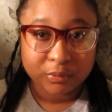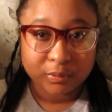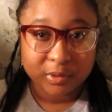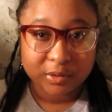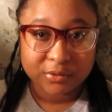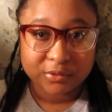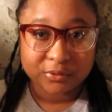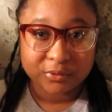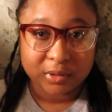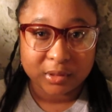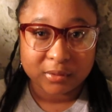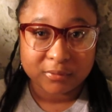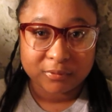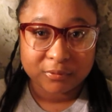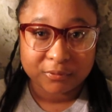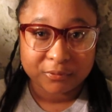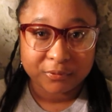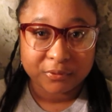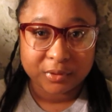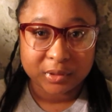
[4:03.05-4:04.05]
weeks straight for
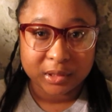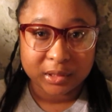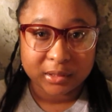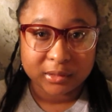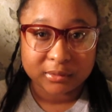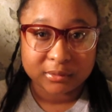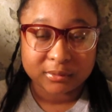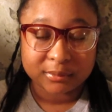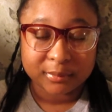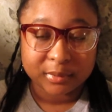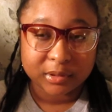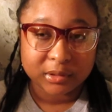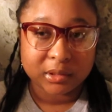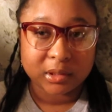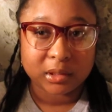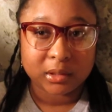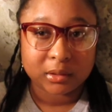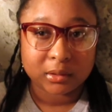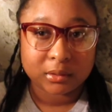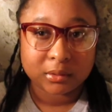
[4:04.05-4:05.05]
4 days,
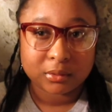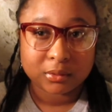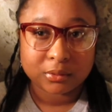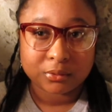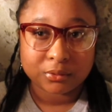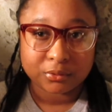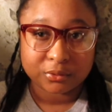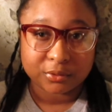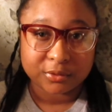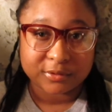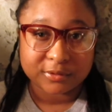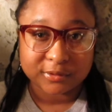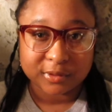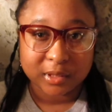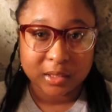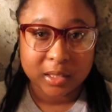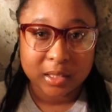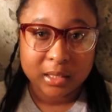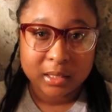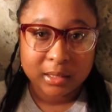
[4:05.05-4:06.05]
Monday through
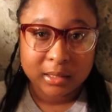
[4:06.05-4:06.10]
Thursday.